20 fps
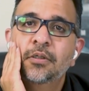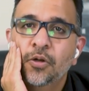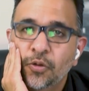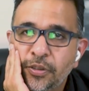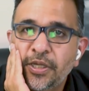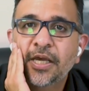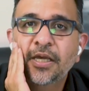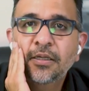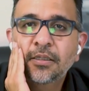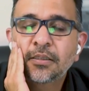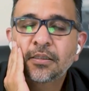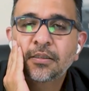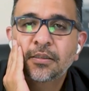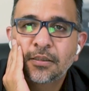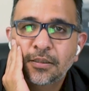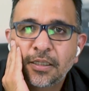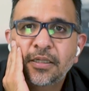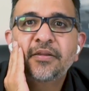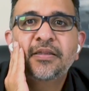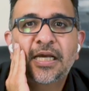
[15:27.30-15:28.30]
okay.
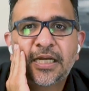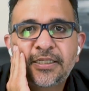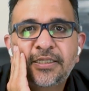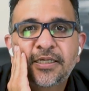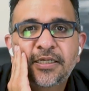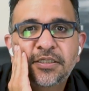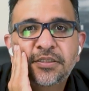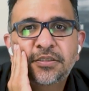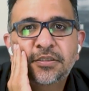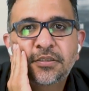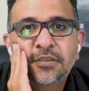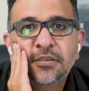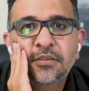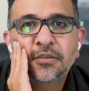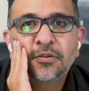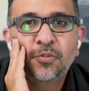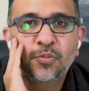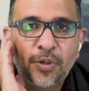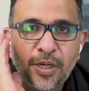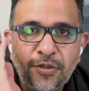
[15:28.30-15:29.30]
In that case,
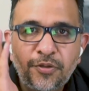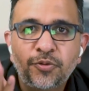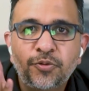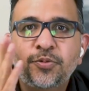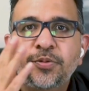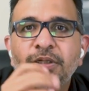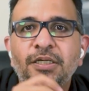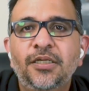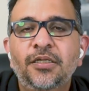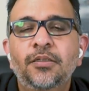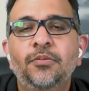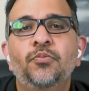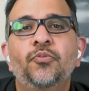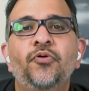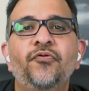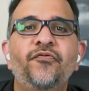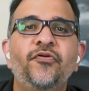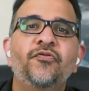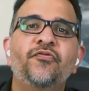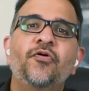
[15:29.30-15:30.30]
why don't we
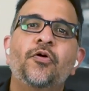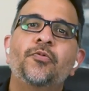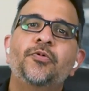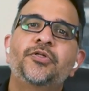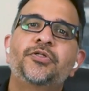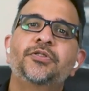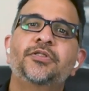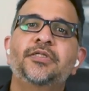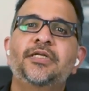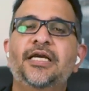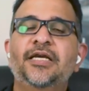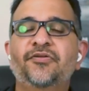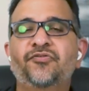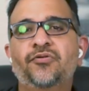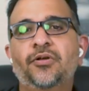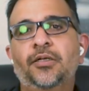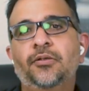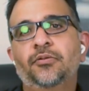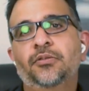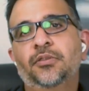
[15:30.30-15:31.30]
move you forward to the
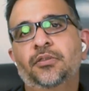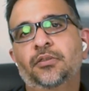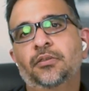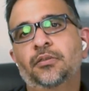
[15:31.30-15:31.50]
next round?